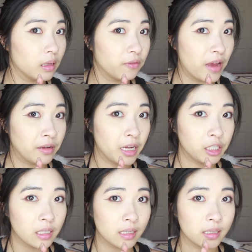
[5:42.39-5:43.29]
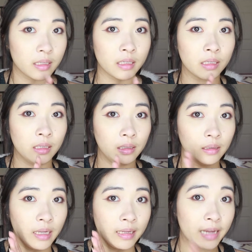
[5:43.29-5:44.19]
Foundation is still
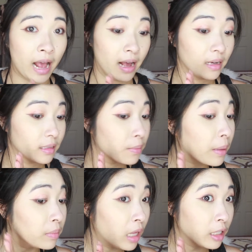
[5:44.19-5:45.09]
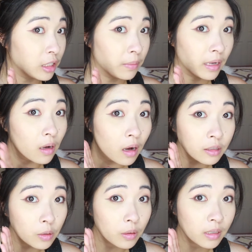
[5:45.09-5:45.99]
intact. My blush and my
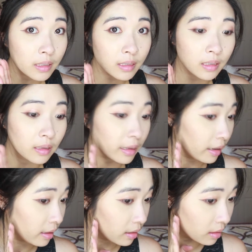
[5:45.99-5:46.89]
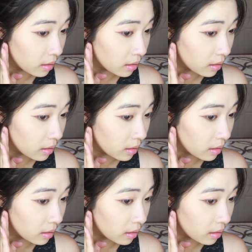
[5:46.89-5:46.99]
contour is still there.